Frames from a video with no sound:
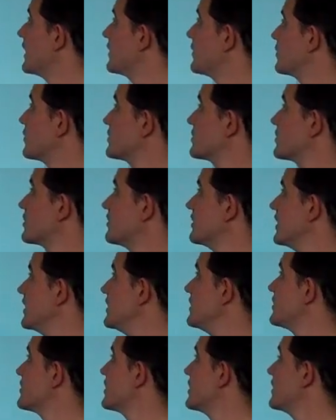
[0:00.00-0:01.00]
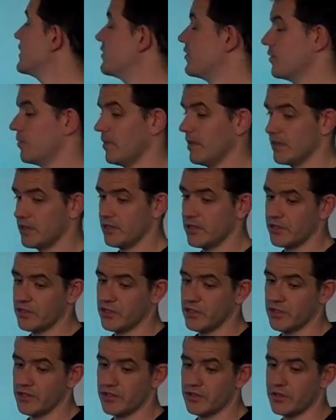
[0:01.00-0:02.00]
and it will secrete insulin if your blood
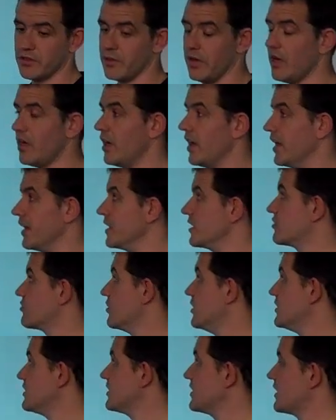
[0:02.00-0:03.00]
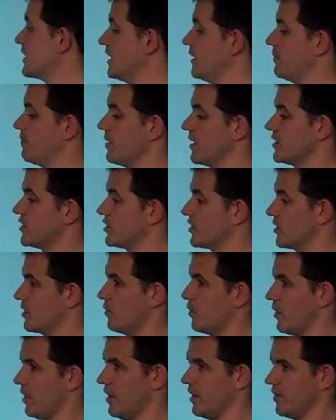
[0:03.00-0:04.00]
sugar is too high, and it tries to keep blood
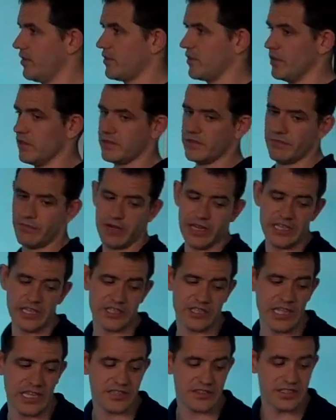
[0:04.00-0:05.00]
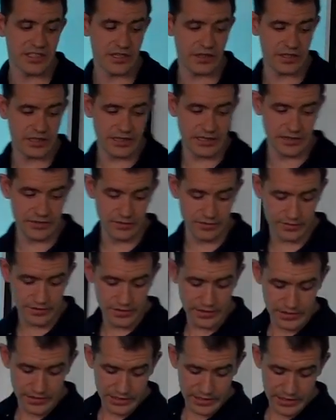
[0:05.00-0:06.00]
sugar within a certain range. That's the idea of,
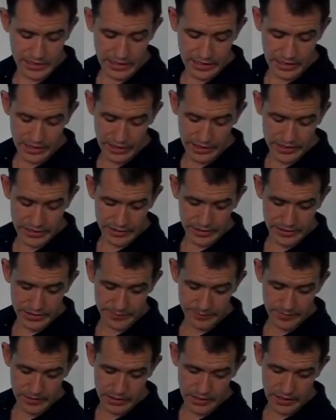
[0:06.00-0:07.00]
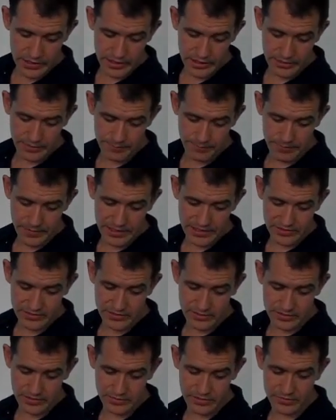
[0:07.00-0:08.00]
uh, um,
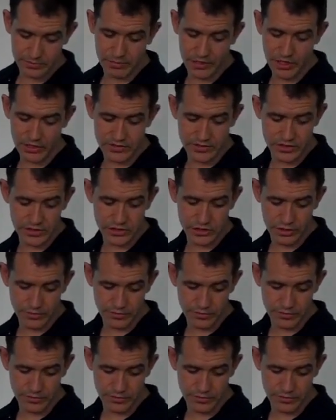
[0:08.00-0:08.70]
that's part of